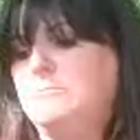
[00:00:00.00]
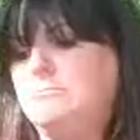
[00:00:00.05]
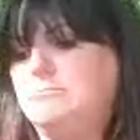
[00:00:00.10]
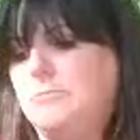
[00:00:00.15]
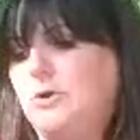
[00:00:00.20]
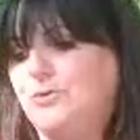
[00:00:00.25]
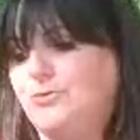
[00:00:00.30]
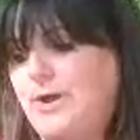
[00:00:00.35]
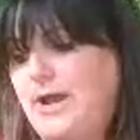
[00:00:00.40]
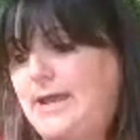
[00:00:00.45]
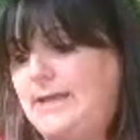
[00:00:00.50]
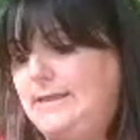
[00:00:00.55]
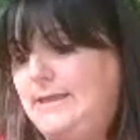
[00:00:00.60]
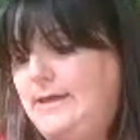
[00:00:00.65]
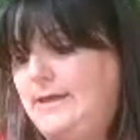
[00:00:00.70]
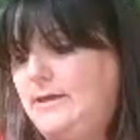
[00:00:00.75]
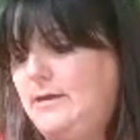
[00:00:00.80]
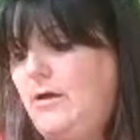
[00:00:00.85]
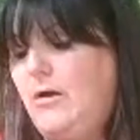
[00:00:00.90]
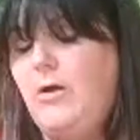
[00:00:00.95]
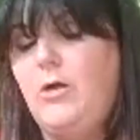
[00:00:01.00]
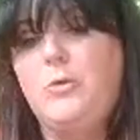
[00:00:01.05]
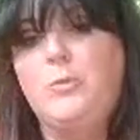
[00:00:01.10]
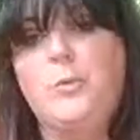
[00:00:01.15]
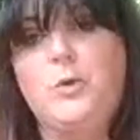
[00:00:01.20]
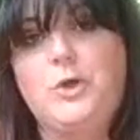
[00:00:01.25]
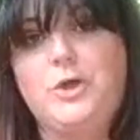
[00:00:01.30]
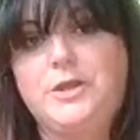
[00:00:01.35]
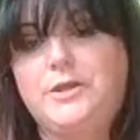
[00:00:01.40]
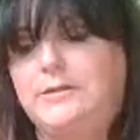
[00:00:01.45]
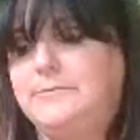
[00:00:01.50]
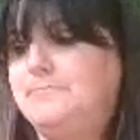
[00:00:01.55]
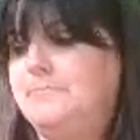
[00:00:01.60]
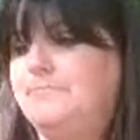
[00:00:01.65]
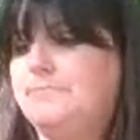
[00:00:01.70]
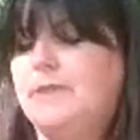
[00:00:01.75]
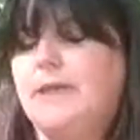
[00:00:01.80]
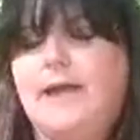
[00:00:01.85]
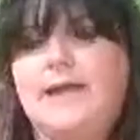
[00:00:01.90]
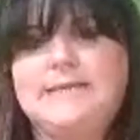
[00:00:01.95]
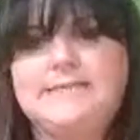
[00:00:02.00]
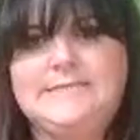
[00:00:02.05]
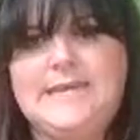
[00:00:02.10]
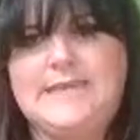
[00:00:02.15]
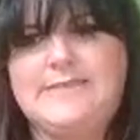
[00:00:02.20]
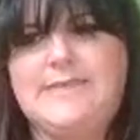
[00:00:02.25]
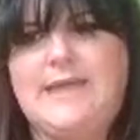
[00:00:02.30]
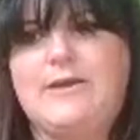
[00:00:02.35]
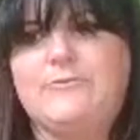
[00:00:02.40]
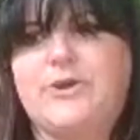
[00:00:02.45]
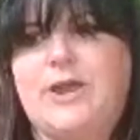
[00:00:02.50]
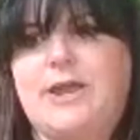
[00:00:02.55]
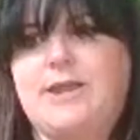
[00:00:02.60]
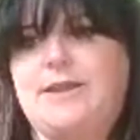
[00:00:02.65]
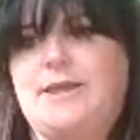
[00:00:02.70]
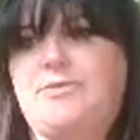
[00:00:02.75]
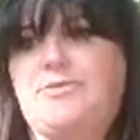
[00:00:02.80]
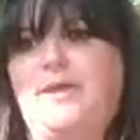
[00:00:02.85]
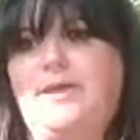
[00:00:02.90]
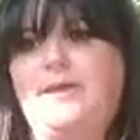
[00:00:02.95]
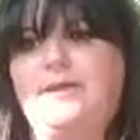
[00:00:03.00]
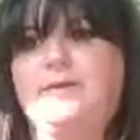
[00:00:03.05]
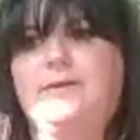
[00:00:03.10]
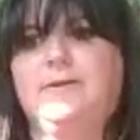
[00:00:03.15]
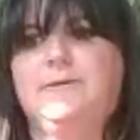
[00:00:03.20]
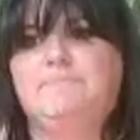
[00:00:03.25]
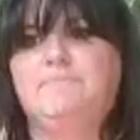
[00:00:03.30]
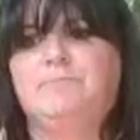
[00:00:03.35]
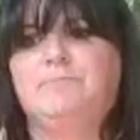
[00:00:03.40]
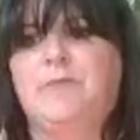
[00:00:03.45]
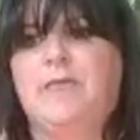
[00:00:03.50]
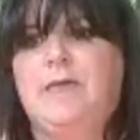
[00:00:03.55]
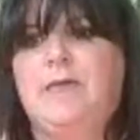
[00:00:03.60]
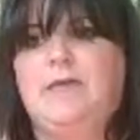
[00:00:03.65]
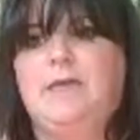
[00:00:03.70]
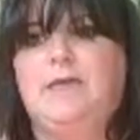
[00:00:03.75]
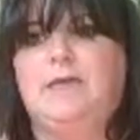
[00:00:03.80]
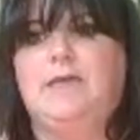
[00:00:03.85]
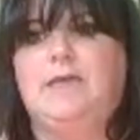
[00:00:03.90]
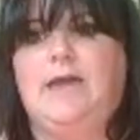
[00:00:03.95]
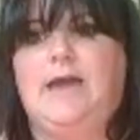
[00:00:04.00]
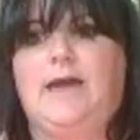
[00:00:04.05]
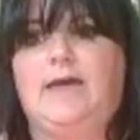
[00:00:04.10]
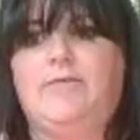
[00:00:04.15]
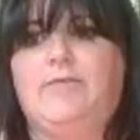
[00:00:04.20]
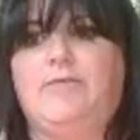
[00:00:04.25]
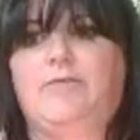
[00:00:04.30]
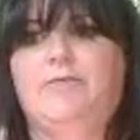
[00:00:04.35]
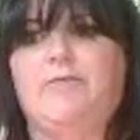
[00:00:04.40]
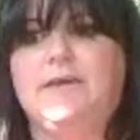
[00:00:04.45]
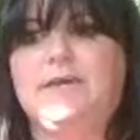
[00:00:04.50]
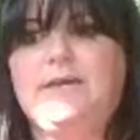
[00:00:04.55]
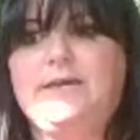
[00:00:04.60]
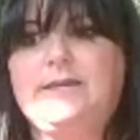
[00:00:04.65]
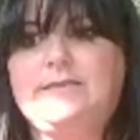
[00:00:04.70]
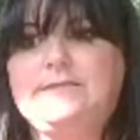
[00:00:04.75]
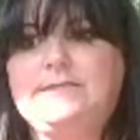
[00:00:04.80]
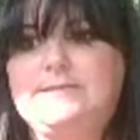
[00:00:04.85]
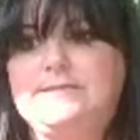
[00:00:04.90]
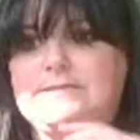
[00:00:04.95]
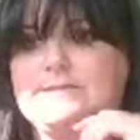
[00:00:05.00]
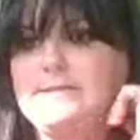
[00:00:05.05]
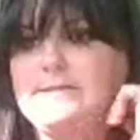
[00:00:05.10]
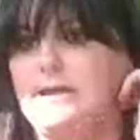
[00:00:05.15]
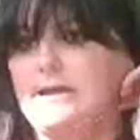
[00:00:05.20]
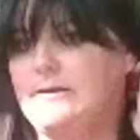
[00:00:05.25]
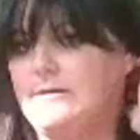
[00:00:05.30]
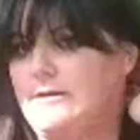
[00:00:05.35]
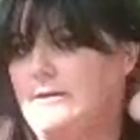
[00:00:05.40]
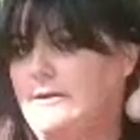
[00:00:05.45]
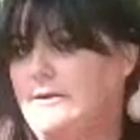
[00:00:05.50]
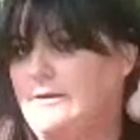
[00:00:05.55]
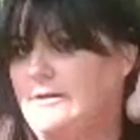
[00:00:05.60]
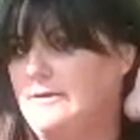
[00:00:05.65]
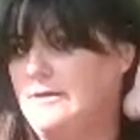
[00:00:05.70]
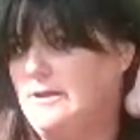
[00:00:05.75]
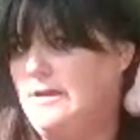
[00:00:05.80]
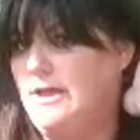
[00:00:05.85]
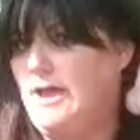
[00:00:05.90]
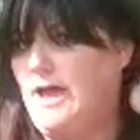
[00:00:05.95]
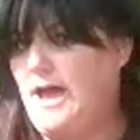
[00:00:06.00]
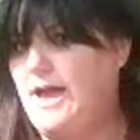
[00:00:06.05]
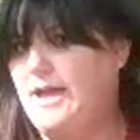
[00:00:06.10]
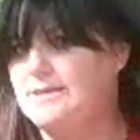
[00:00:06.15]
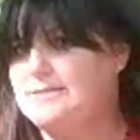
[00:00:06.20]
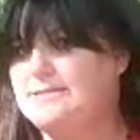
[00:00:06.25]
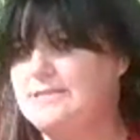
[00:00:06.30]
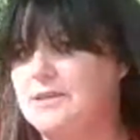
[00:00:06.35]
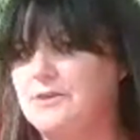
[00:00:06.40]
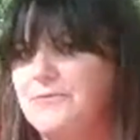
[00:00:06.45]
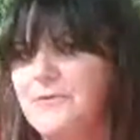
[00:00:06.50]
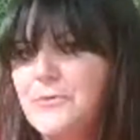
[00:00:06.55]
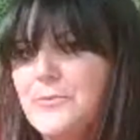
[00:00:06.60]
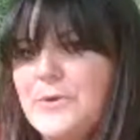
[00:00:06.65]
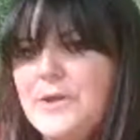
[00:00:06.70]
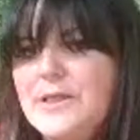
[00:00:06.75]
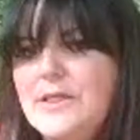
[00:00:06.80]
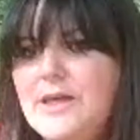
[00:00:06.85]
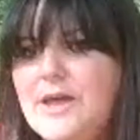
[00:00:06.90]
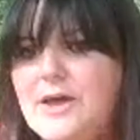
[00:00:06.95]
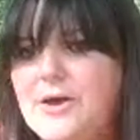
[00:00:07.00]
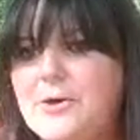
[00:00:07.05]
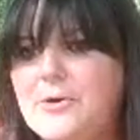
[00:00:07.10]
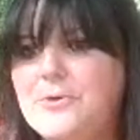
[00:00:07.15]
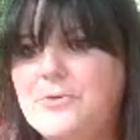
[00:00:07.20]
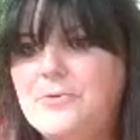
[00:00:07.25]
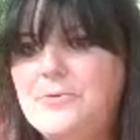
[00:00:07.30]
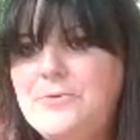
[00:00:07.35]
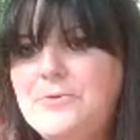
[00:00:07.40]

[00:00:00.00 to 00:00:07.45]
Marela Allwood. I said that right, I think. Yeah, this sucker. Hi, Silver Willow.